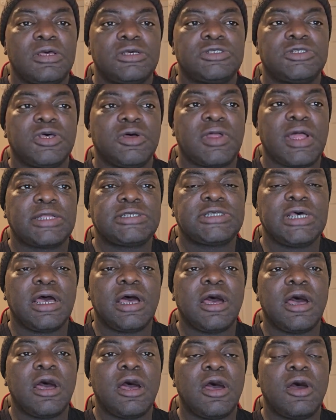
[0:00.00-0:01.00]
So that's
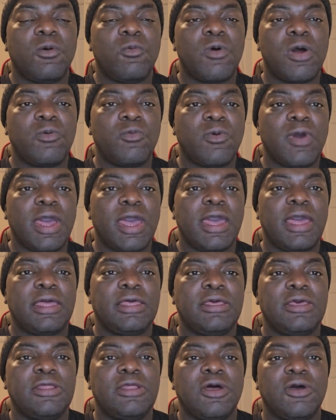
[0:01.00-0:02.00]
one way
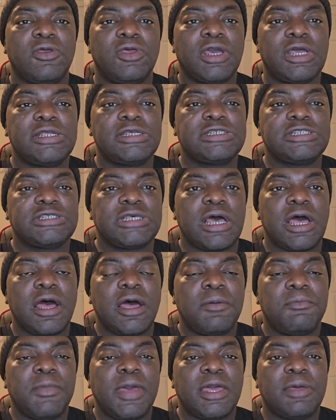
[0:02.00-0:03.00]
you could just
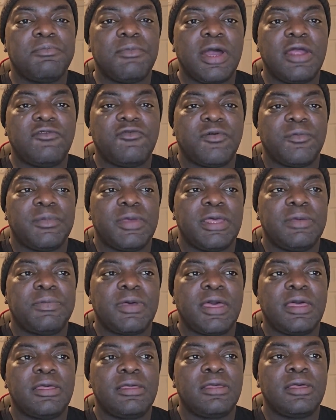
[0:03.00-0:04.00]
make money from
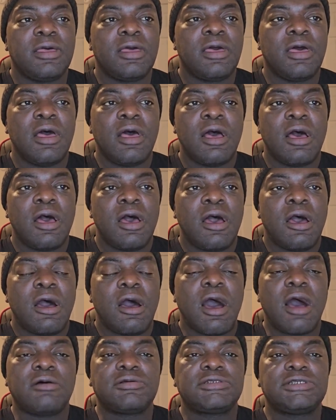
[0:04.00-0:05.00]
eBay.
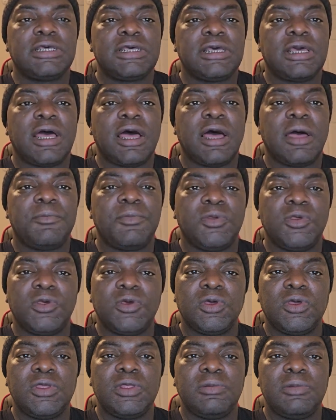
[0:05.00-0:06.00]
Also,
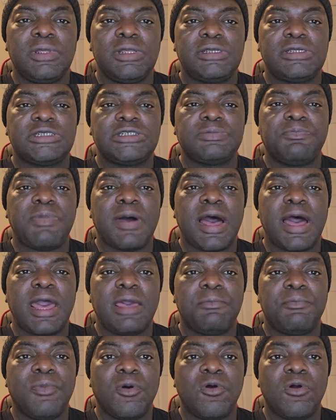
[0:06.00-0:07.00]
you can just
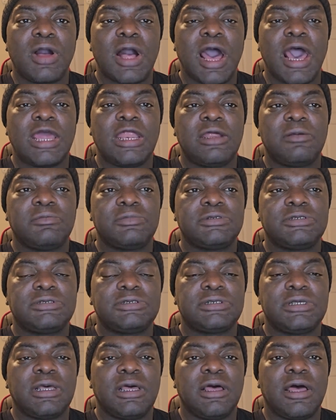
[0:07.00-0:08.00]
buy bulk
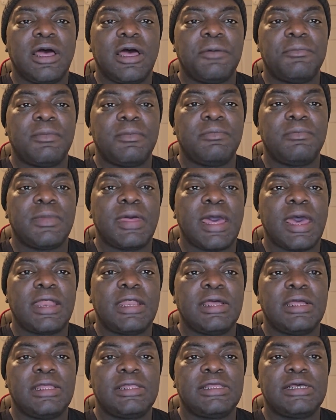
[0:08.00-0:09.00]
items at
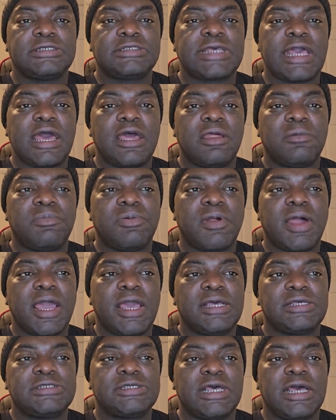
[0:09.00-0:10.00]
a discounted
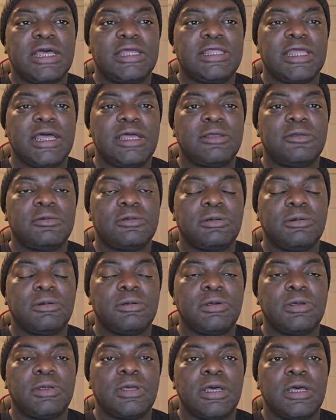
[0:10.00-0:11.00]
price and then
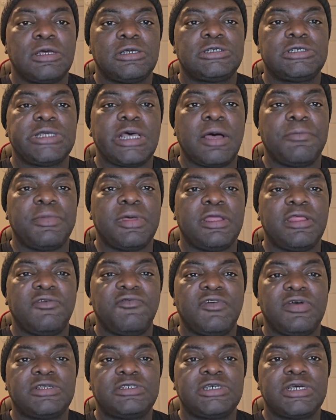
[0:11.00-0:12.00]
sell them
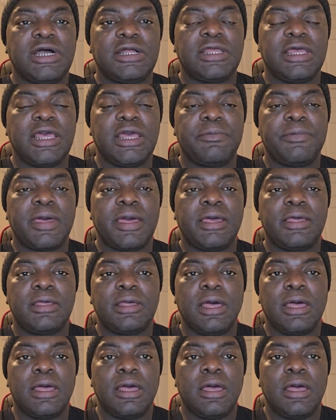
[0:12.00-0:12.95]
individually on eBay.